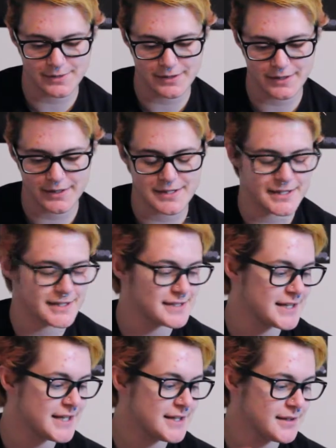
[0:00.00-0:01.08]
with the
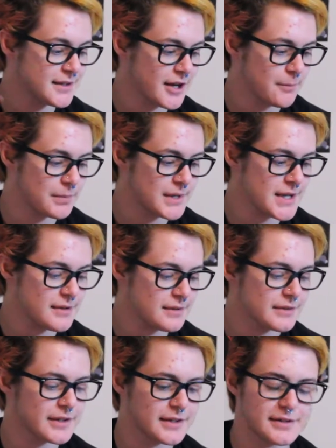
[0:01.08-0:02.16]
Disney company,
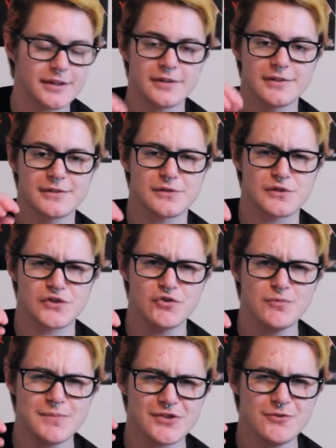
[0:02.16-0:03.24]
the little
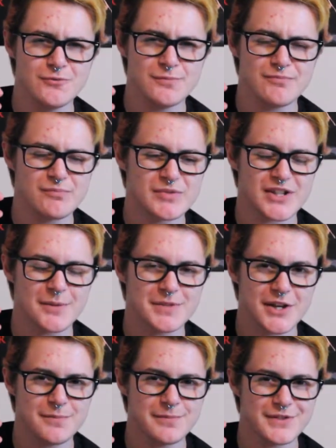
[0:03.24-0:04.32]
Zoom Zoom Sum
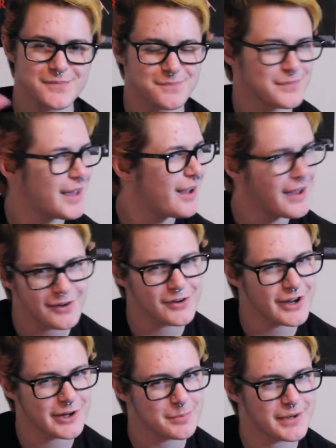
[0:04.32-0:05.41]
Sums. I don't know
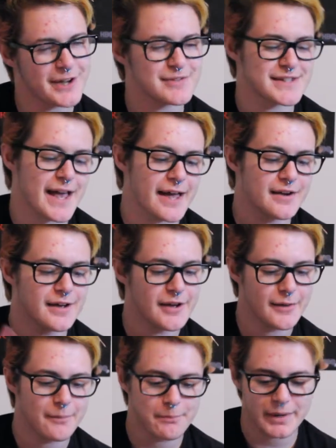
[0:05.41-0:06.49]
how you pronounce that,
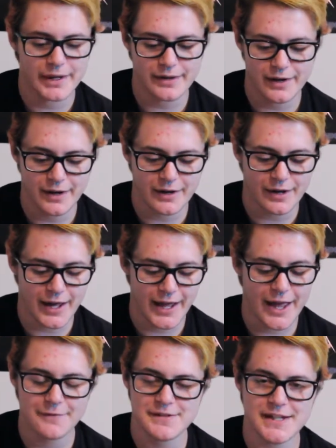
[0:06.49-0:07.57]
but uh, I
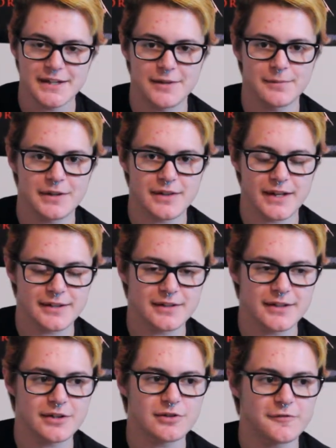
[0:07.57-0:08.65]
have seen them. They're like the
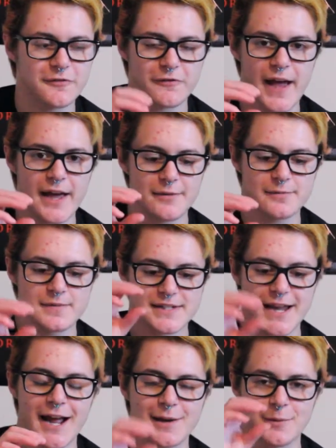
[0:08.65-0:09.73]
little fat
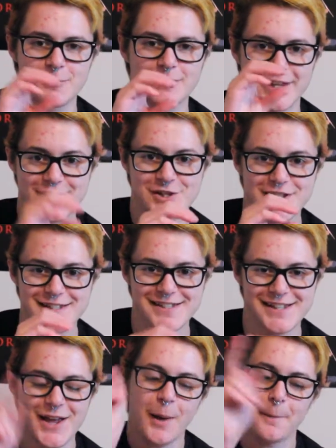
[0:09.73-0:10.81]
stackable
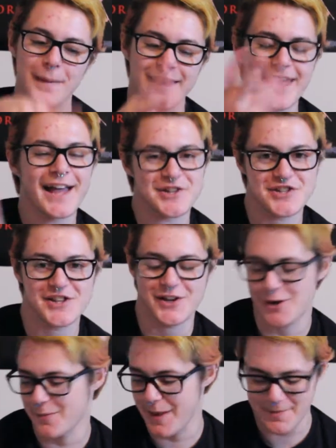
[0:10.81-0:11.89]
plushes. My cat just got
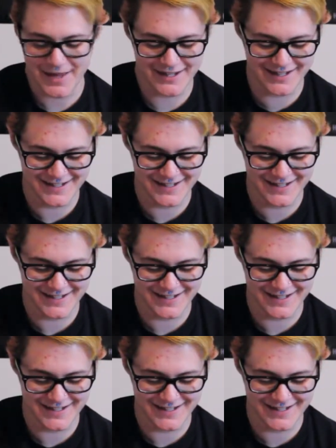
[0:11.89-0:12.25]
on my bed.